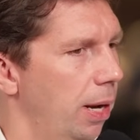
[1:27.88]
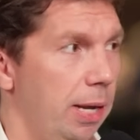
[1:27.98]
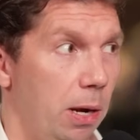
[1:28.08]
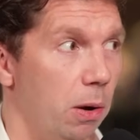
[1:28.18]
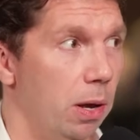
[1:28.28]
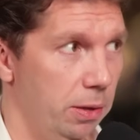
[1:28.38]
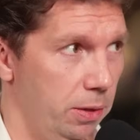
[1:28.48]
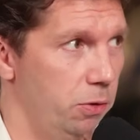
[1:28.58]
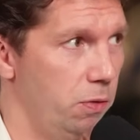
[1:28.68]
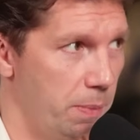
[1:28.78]
And Nico learned
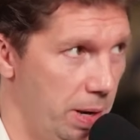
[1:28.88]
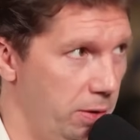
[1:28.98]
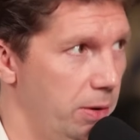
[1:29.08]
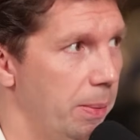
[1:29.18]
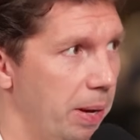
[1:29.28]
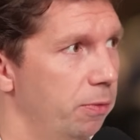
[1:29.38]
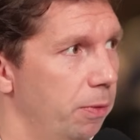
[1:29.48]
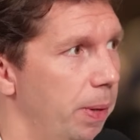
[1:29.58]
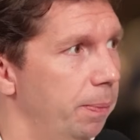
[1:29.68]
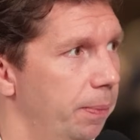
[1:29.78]
a tremendous amount
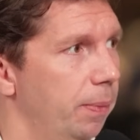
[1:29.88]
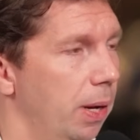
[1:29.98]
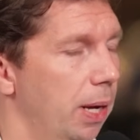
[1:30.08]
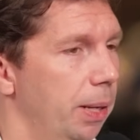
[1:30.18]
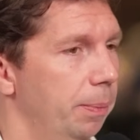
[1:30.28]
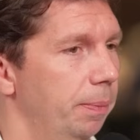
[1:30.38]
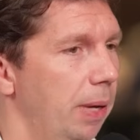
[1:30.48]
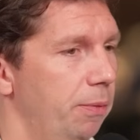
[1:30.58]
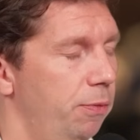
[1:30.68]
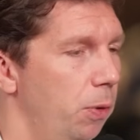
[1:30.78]
from him.
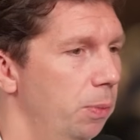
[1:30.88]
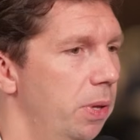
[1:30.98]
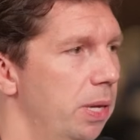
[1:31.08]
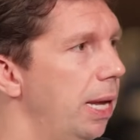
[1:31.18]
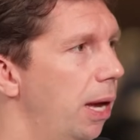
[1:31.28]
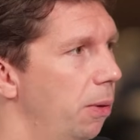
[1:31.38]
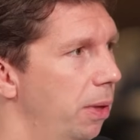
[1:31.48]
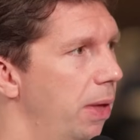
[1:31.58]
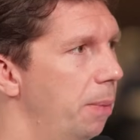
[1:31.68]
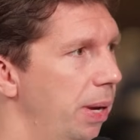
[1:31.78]
It formed the Nico
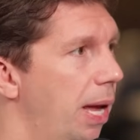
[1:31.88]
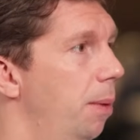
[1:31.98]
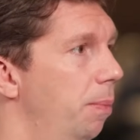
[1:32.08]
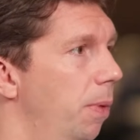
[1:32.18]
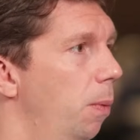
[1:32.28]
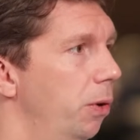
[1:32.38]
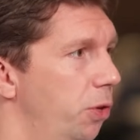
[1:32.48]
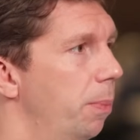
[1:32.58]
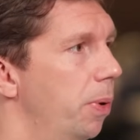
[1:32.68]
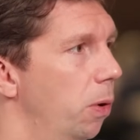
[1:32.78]
that then became a world
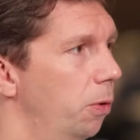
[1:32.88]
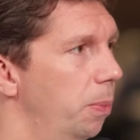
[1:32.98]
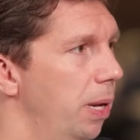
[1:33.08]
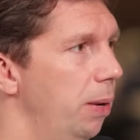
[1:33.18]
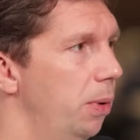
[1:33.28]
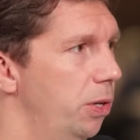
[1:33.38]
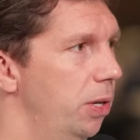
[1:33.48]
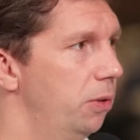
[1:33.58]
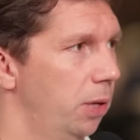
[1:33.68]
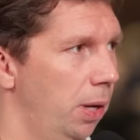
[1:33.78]
champion ultimately, which
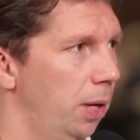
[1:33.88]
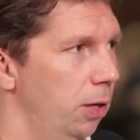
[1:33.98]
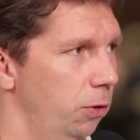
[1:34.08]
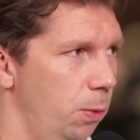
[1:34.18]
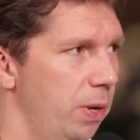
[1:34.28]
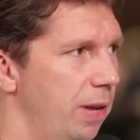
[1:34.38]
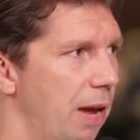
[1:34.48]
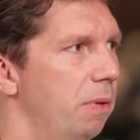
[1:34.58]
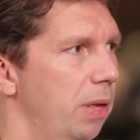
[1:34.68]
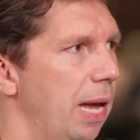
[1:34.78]
is squeeze
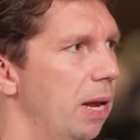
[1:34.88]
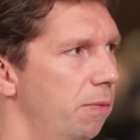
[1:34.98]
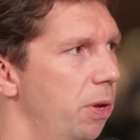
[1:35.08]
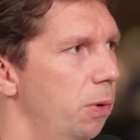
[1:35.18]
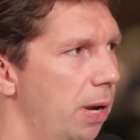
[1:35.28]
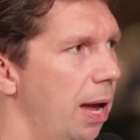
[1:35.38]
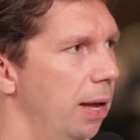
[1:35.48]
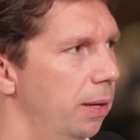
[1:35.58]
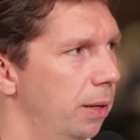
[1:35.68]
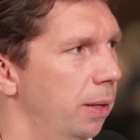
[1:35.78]
everything out of you
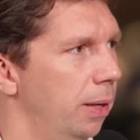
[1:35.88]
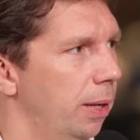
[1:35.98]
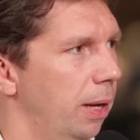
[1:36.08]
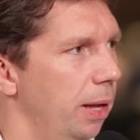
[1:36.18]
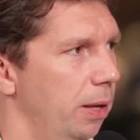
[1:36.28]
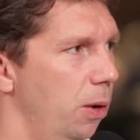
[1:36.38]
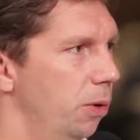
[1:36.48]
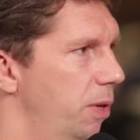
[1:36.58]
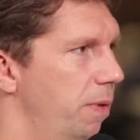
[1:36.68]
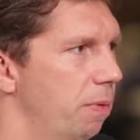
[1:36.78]
can at the
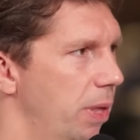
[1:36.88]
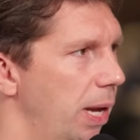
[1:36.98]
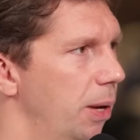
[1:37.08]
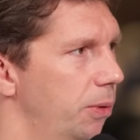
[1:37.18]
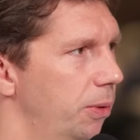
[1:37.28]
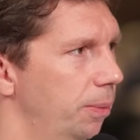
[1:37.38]
cost of everything else.